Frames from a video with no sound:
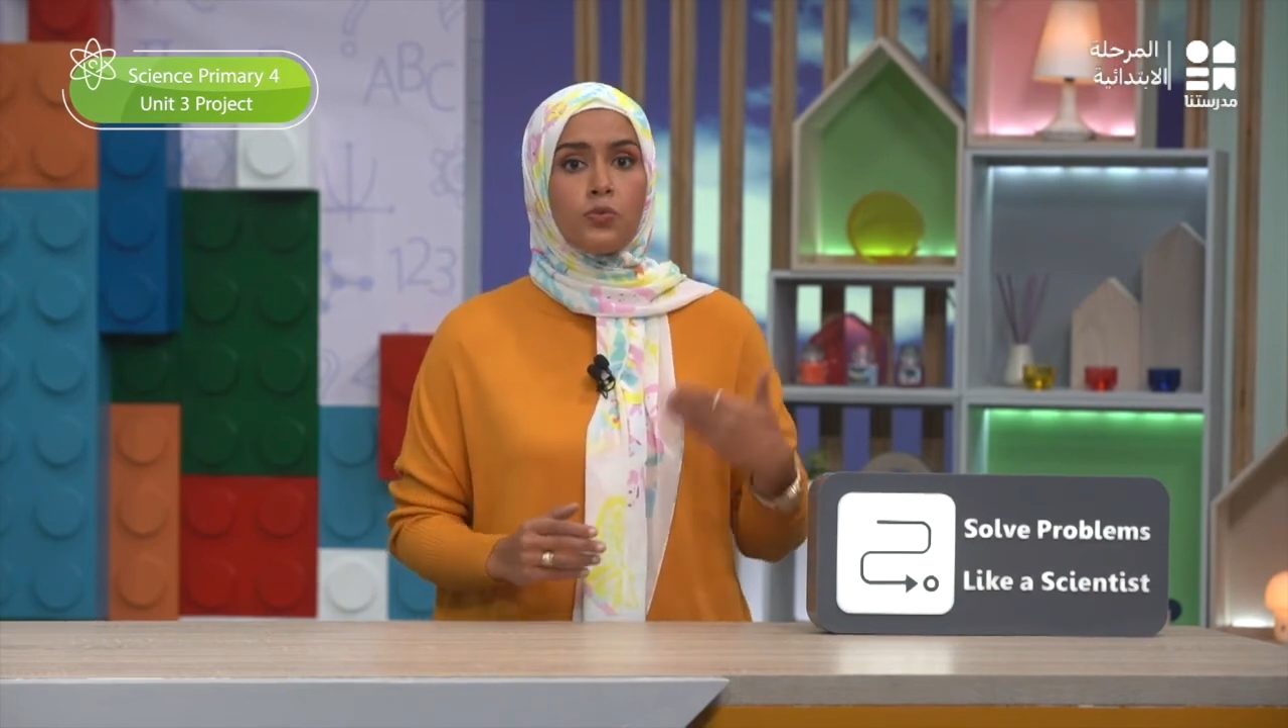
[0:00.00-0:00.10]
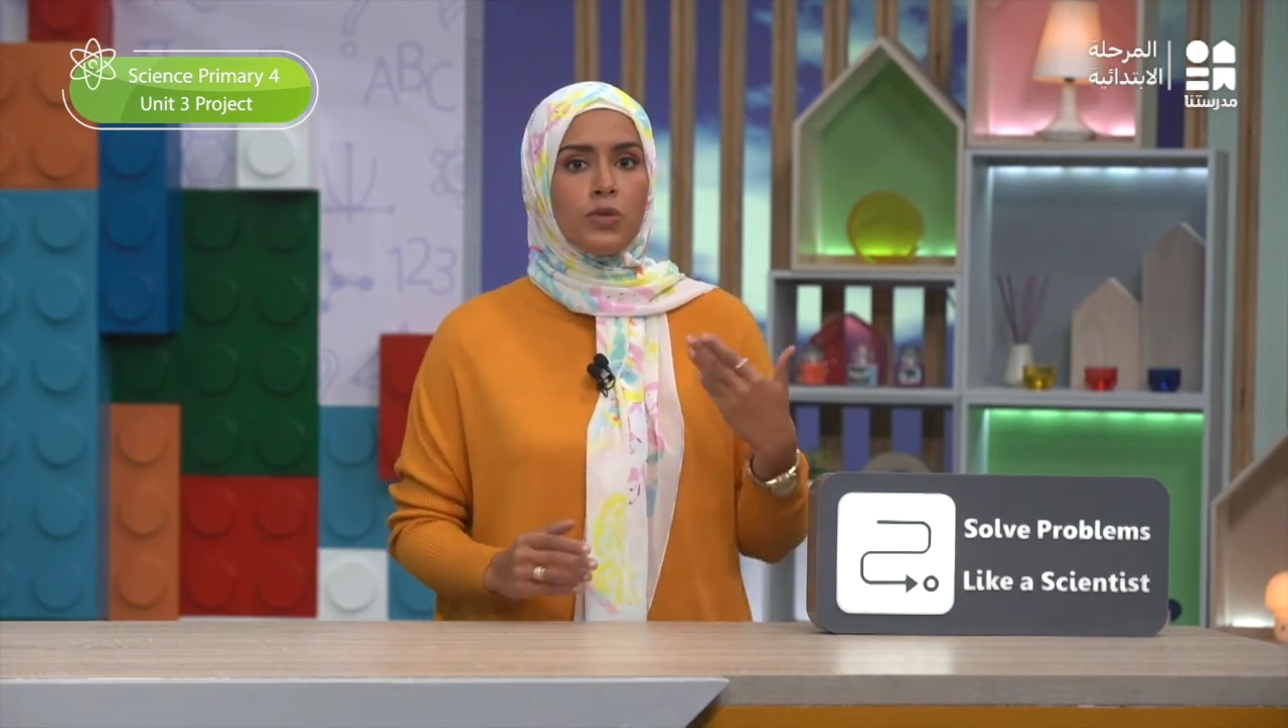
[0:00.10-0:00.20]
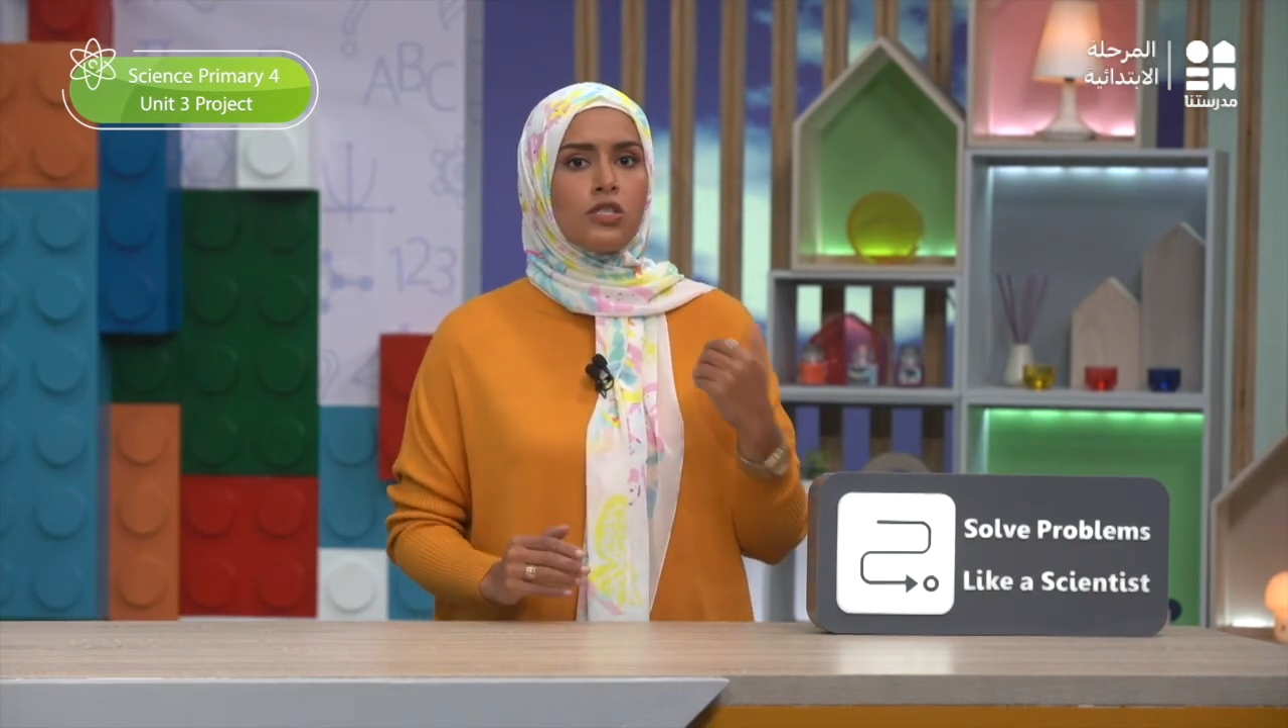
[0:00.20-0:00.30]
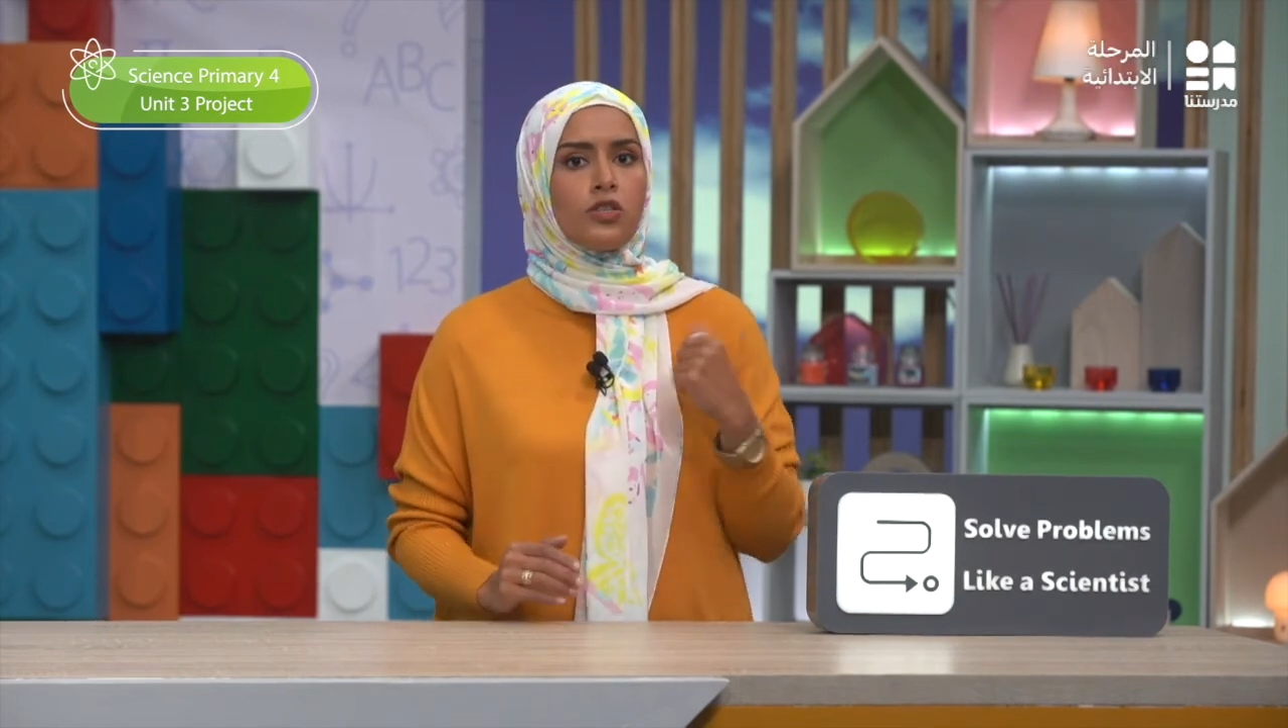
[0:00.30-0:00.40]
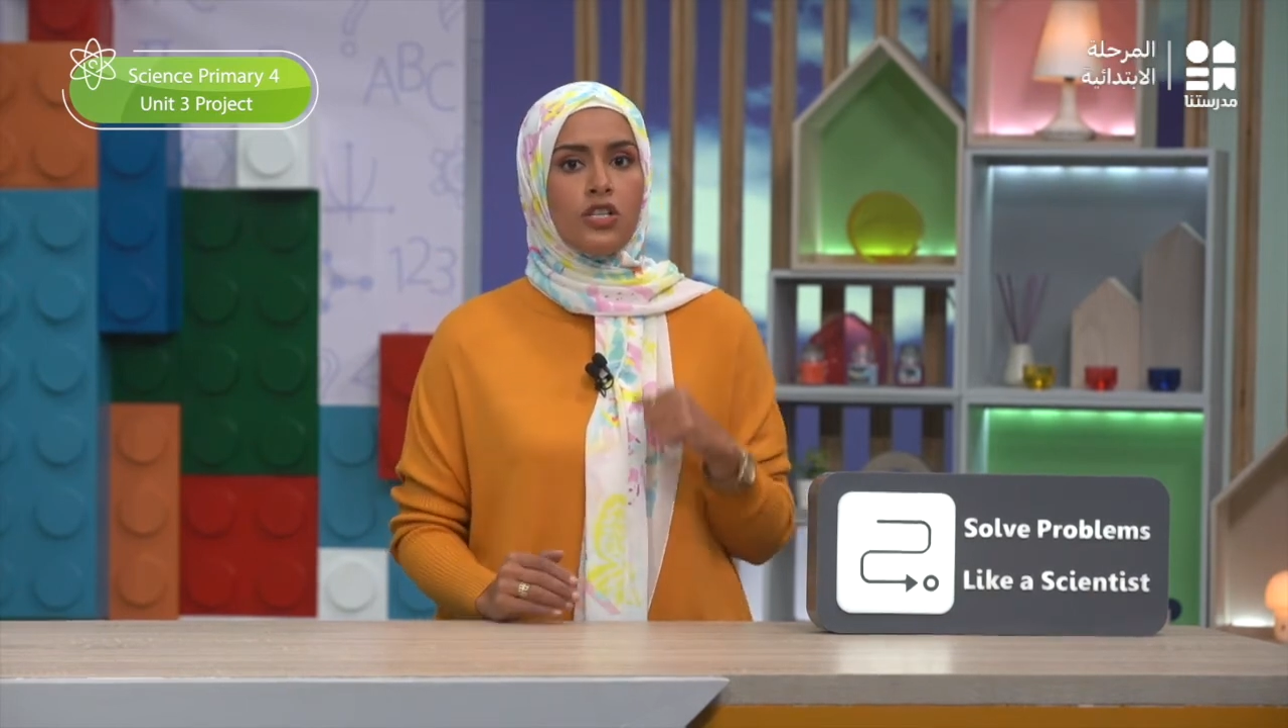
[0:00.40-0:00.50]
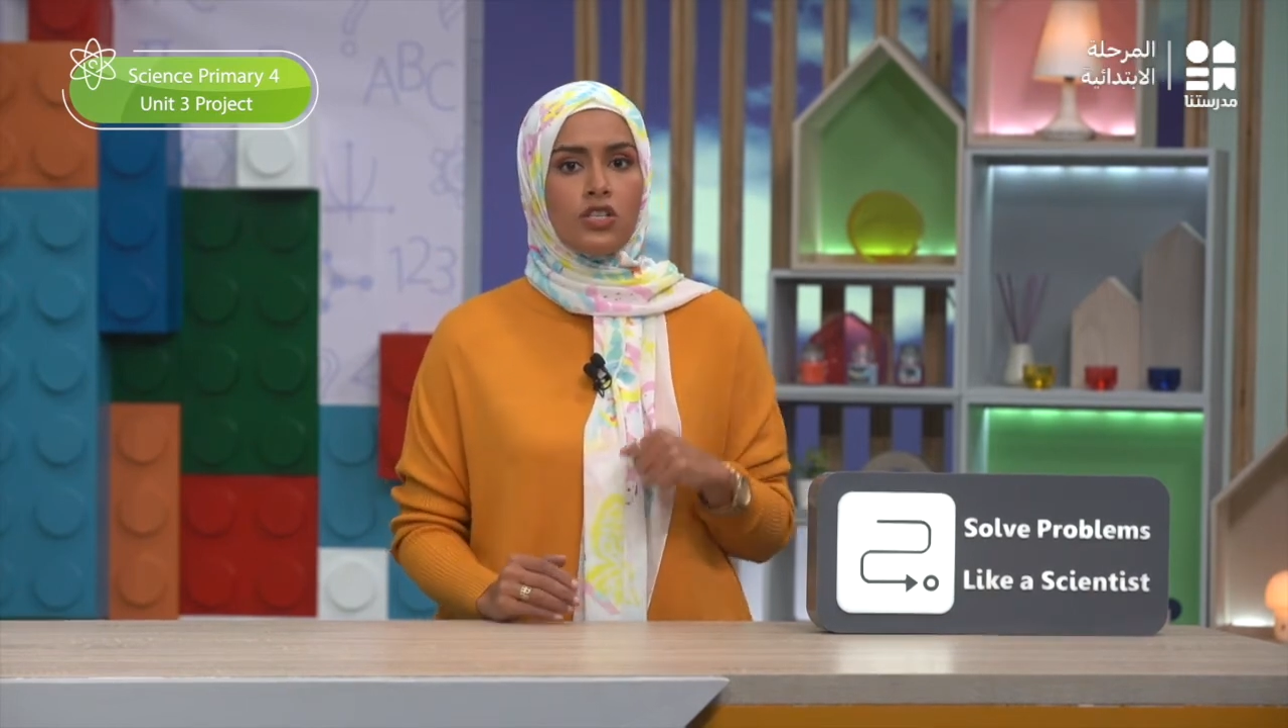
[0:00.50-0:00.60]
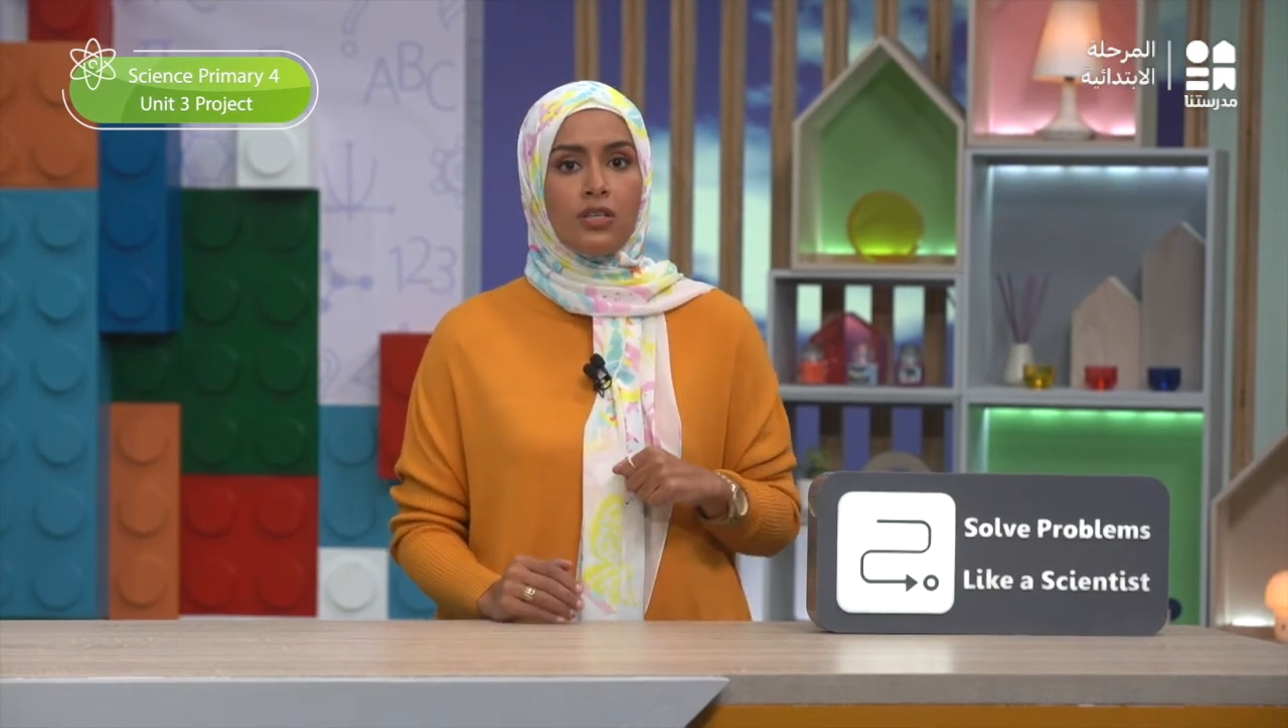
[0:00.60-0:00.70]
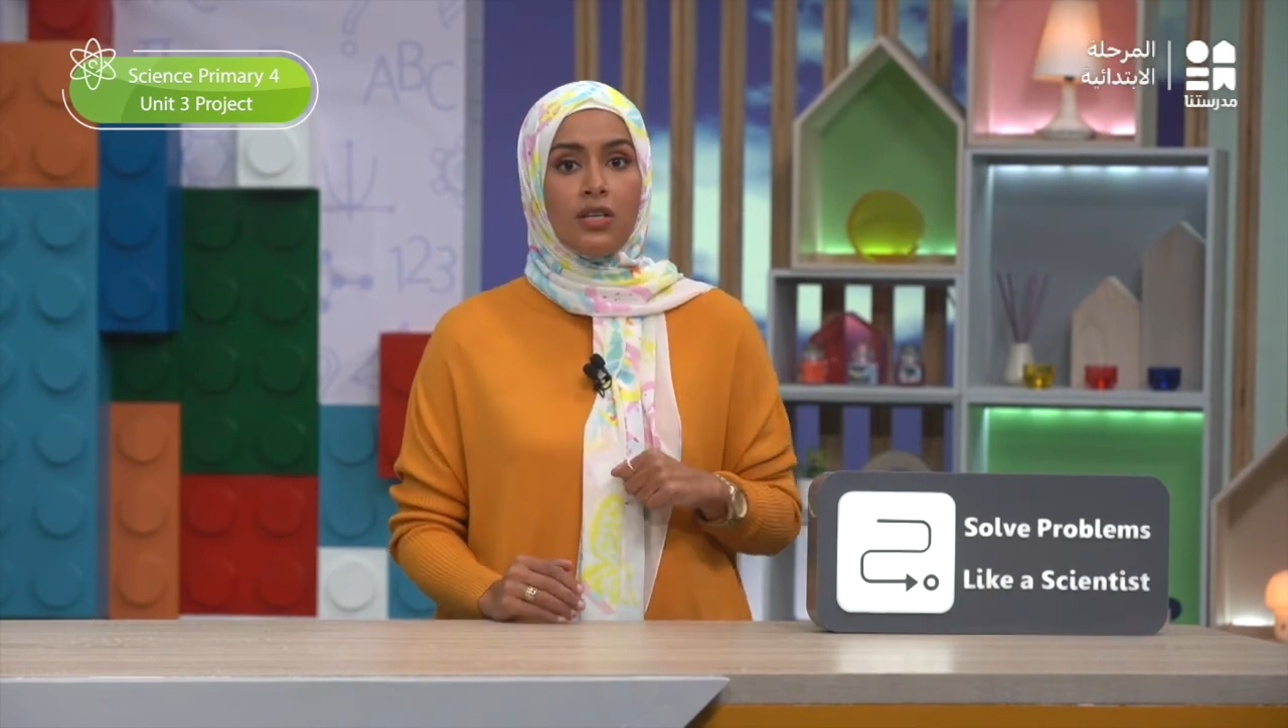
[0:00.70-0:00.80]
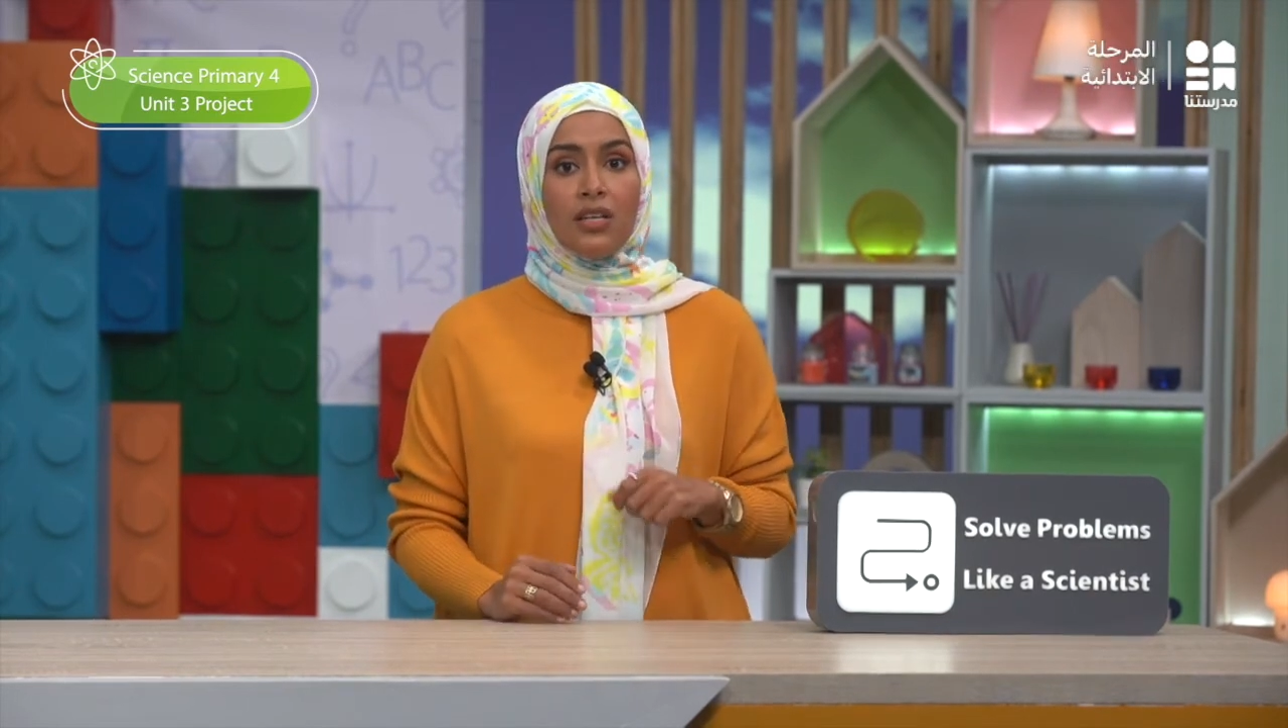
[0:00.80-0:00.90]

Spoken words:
we searched.